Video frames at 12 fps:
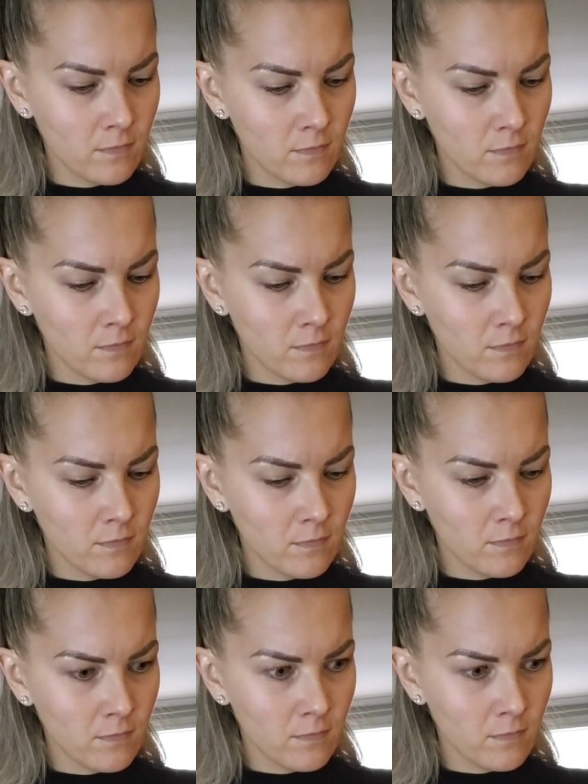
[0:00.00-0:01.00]

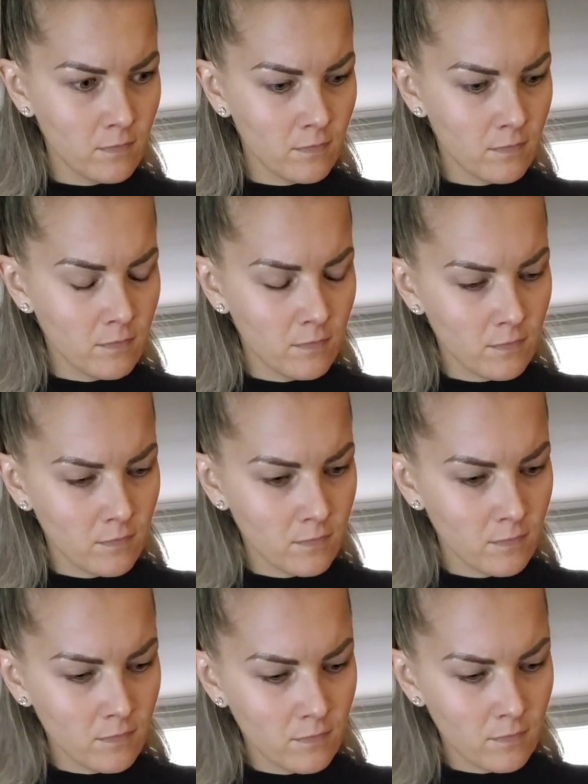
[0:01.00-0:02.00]

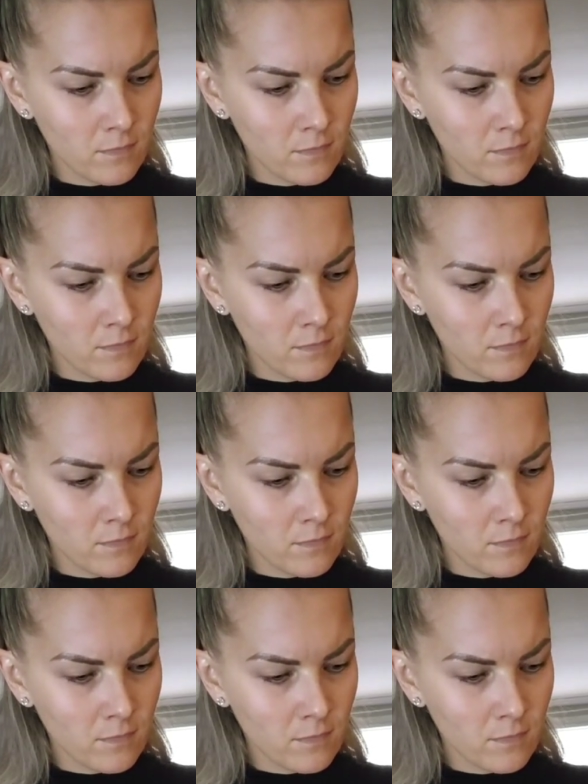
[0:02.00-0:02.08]
No one is speaking in this clip.